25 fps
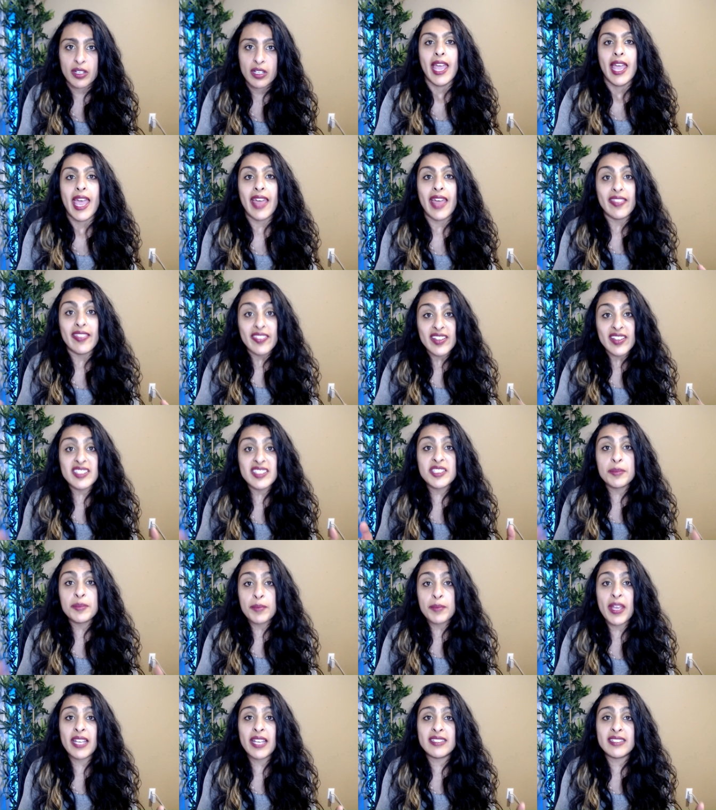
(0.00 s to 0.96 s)
And this
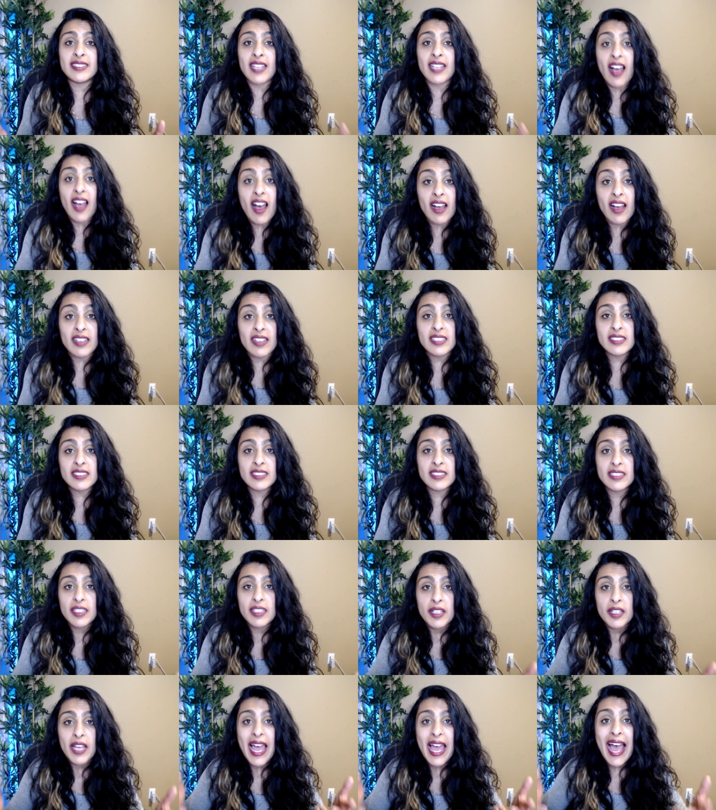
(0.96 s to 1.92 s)
makes us
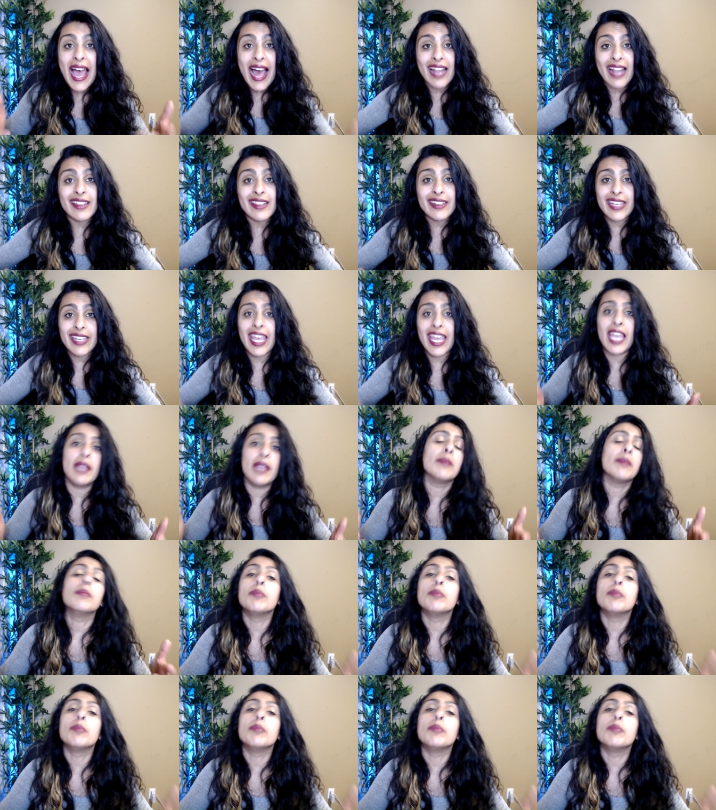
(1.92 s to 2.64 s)
allocate